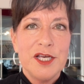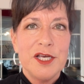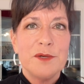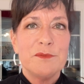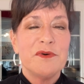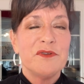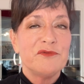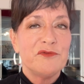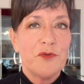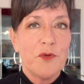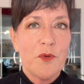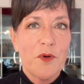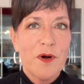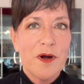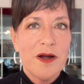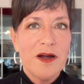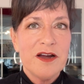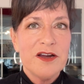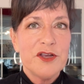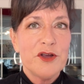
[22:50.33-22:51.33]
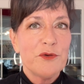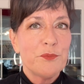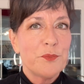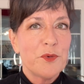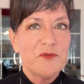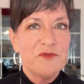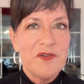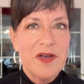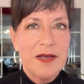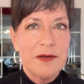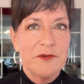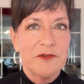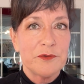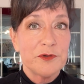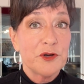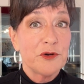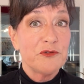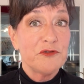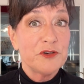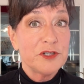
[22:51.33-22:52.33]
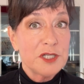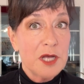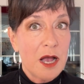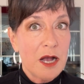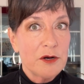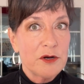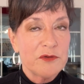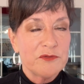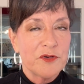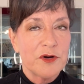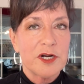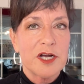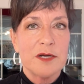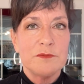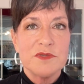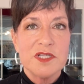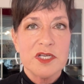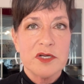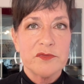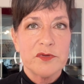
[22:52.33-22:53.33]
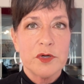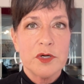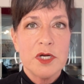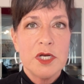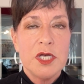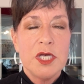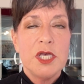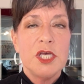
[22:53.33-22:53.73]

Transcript: before your photographer comes over,